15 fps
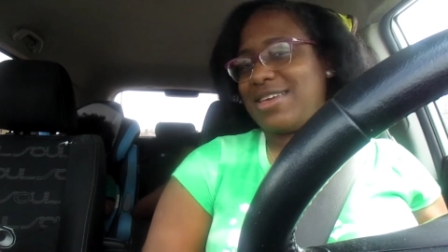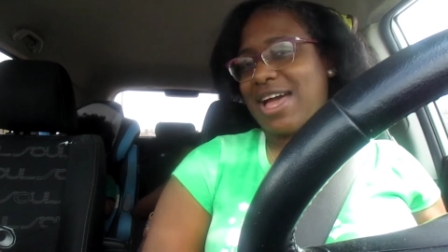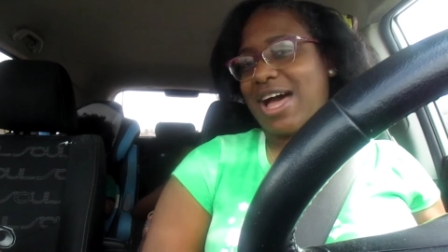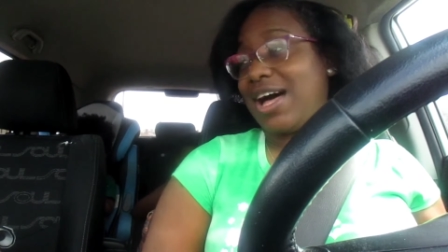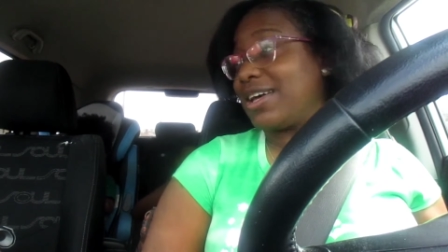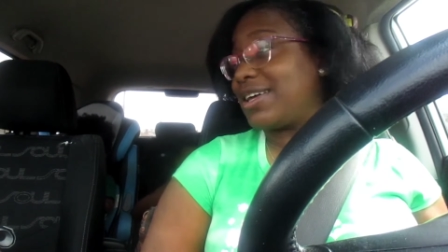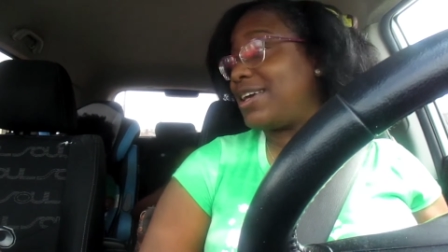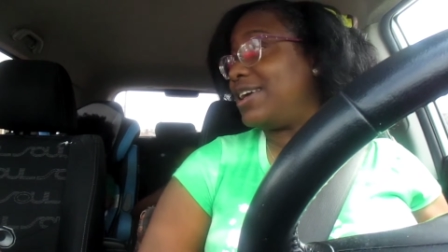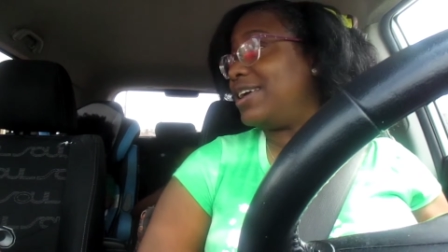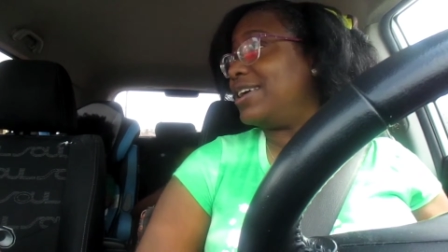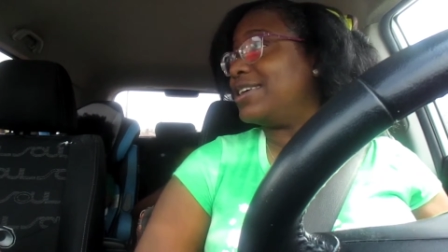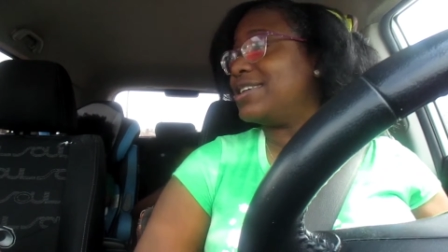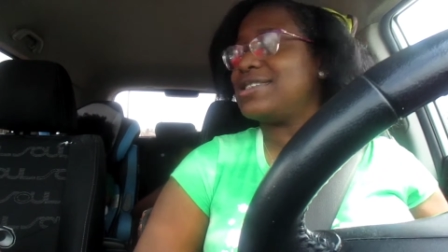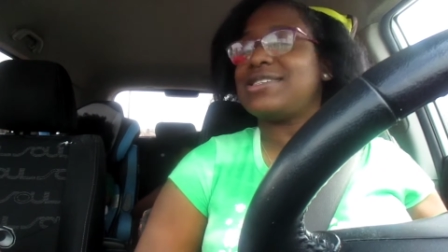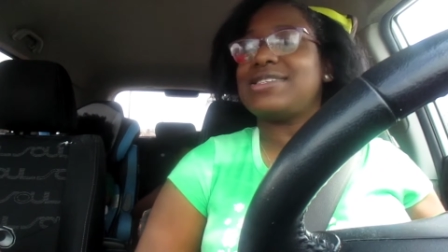Y'all
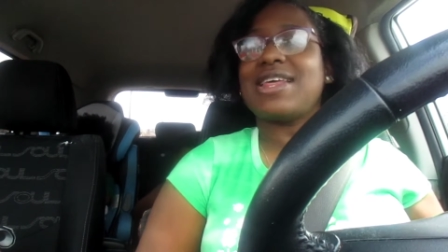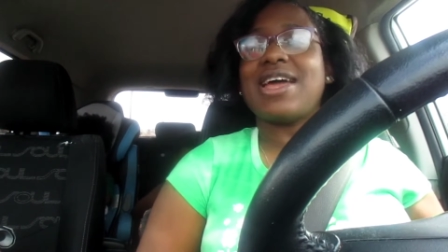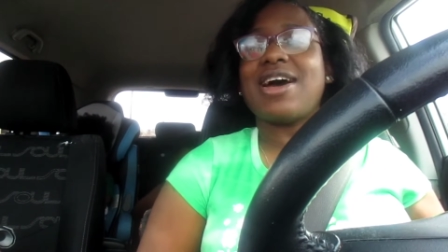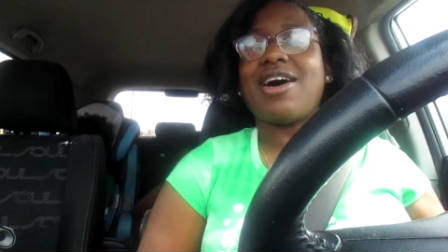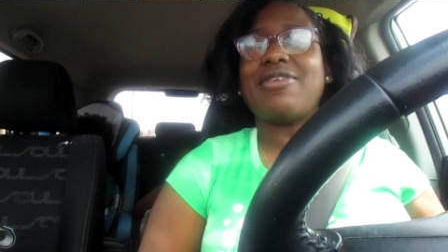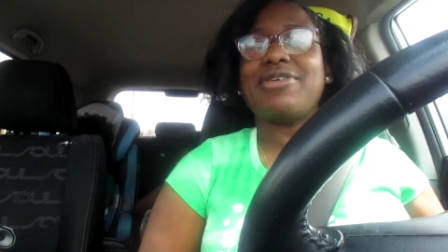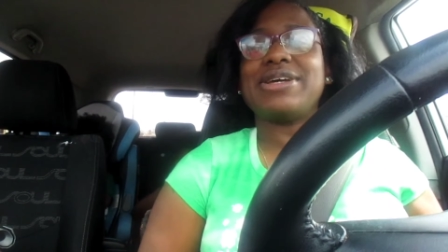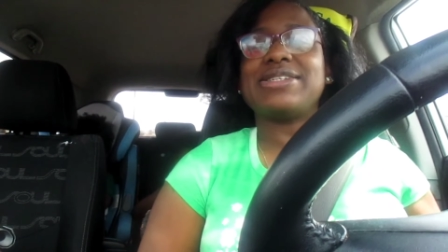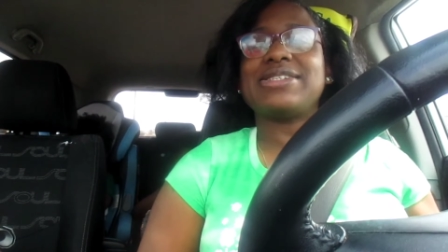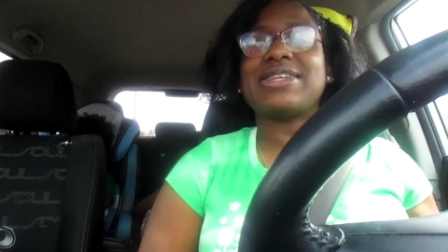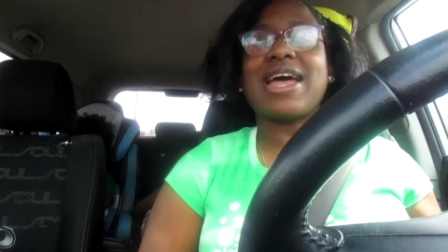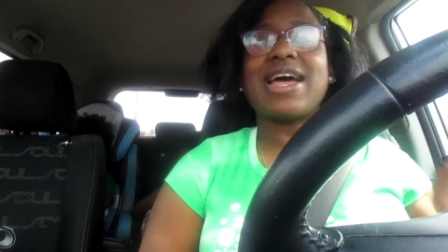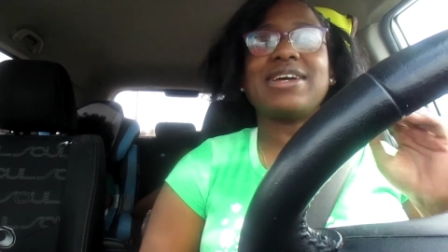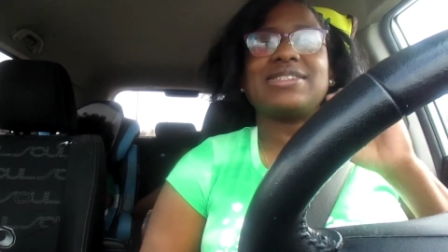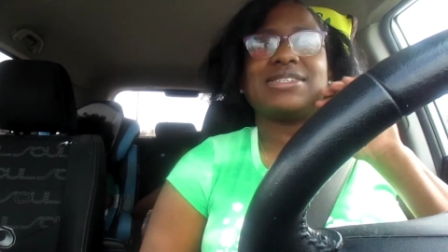kids. They always
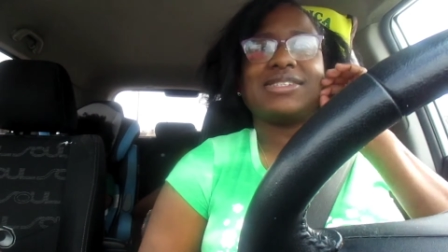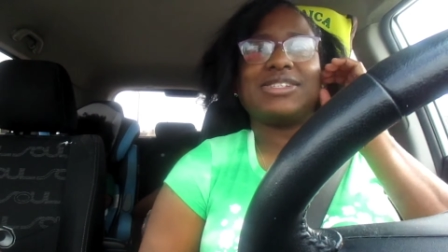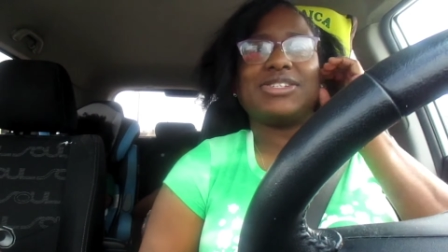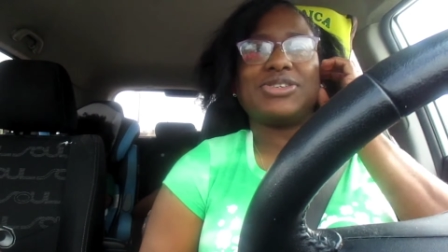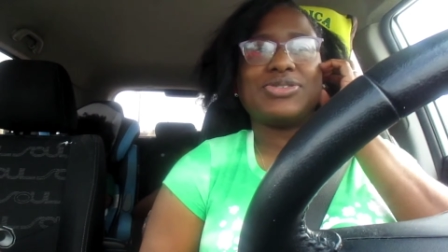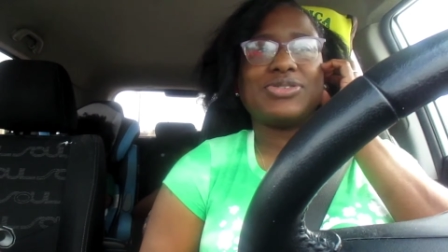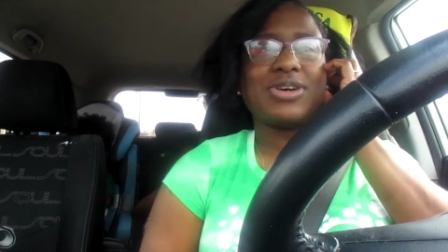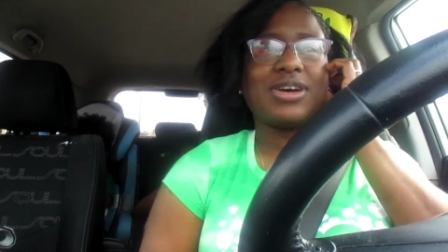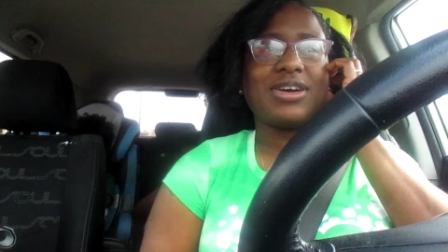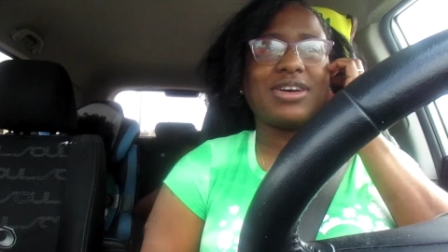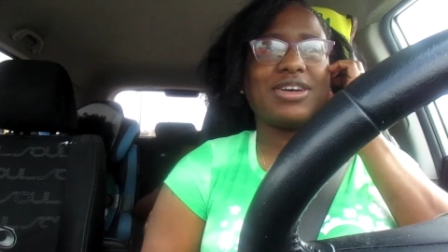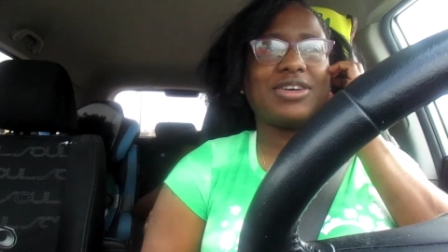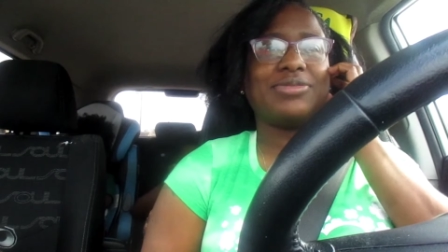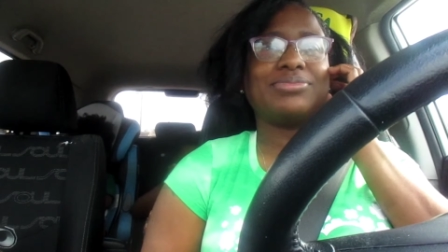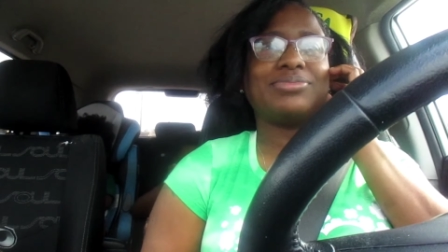asking you
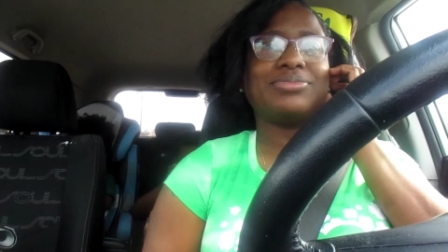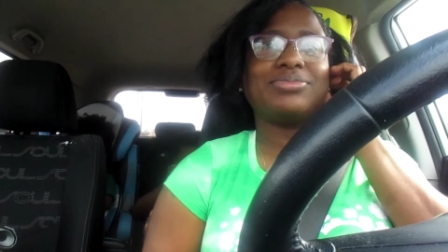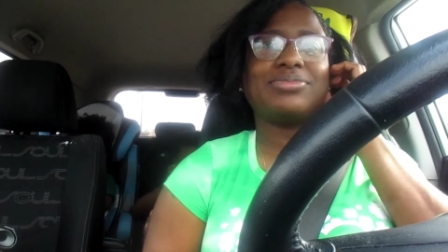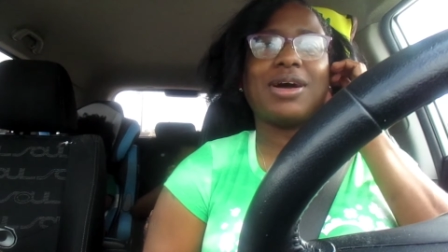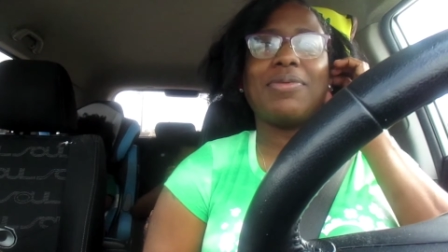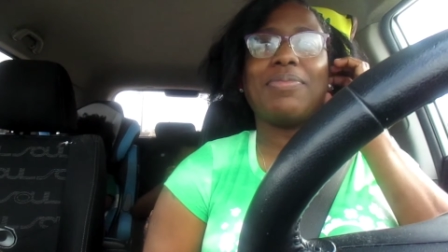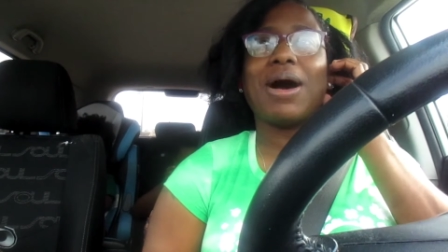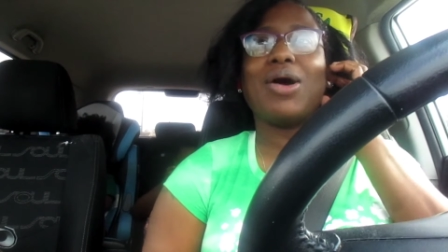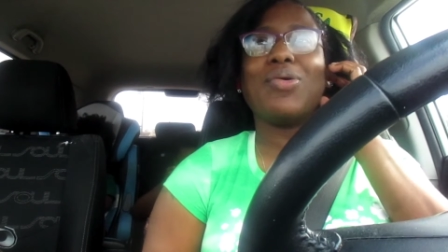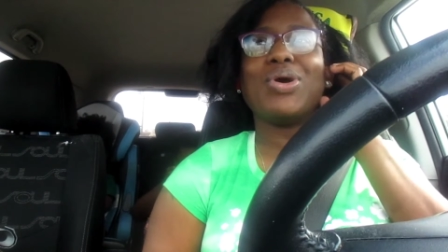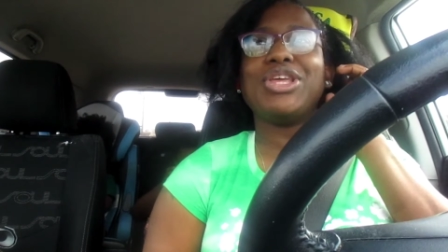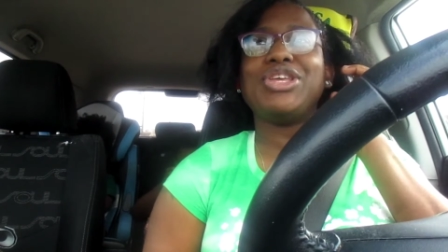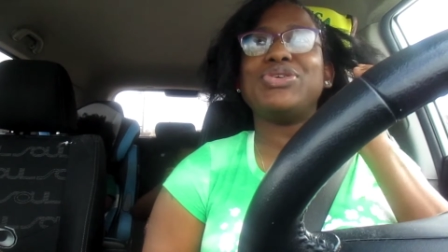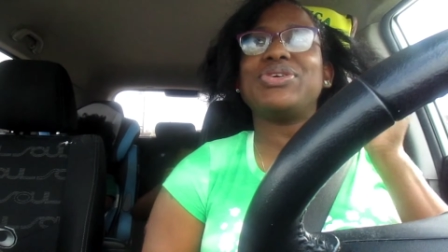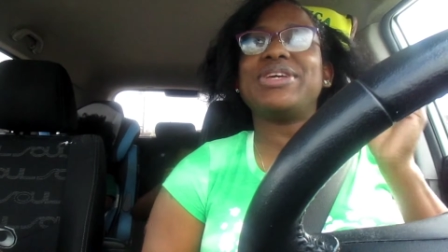um, about
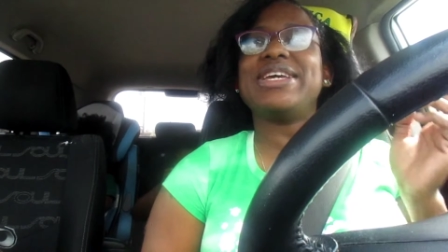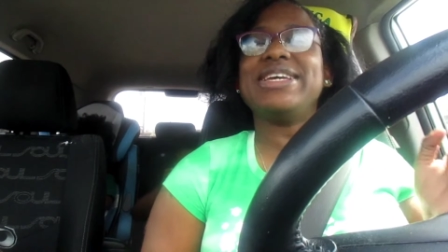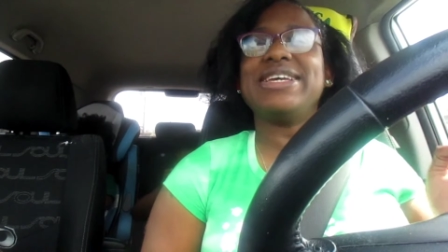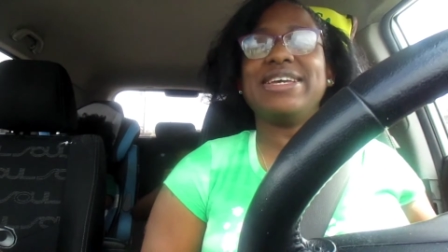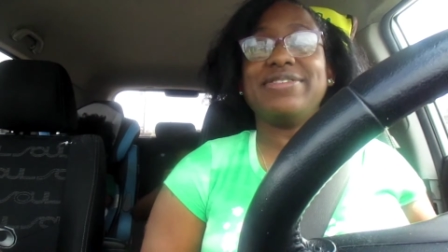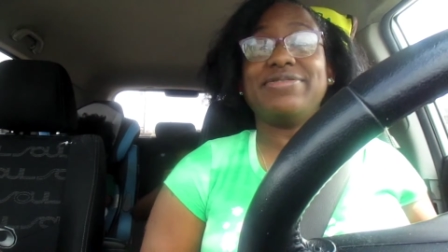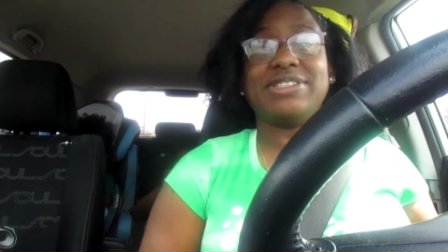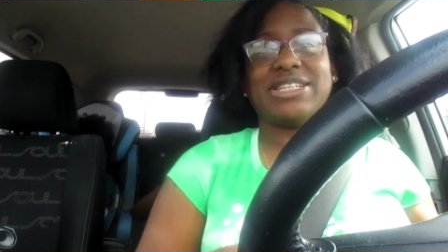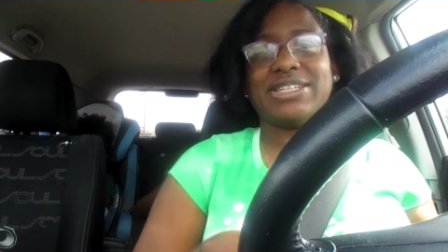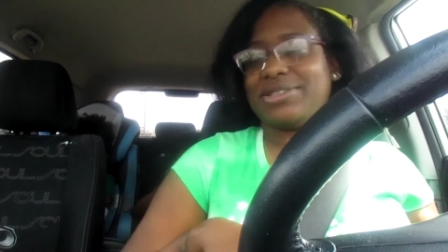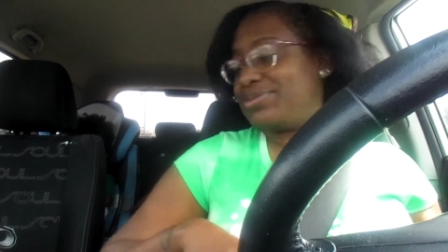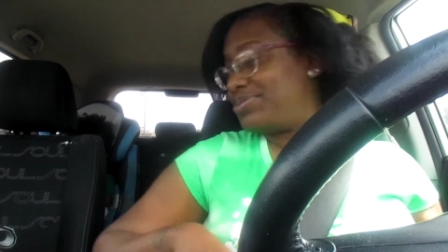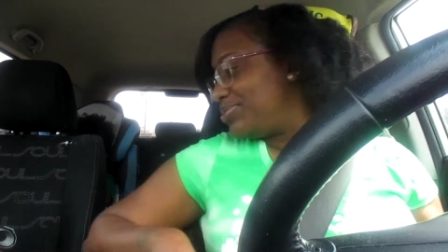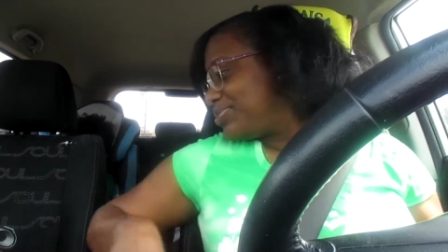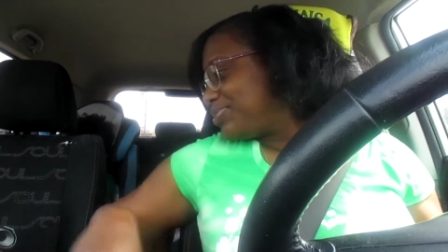what you can give them.